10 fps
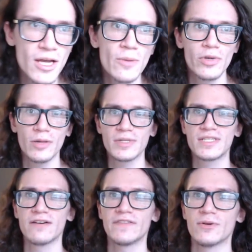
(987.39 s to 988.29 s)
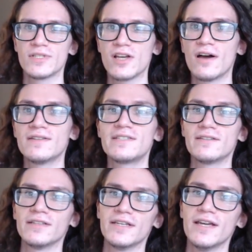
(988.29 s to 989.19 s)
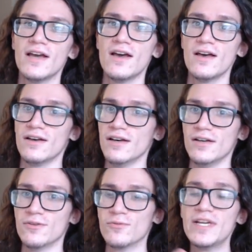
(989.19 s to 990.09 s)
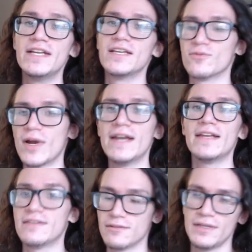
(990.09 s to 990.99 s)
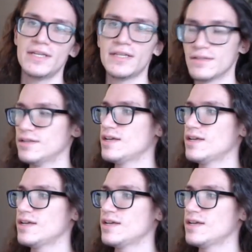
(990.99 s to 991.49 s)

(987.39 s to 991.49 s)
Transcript: probably stuff that was constantly reading and writing and deleting and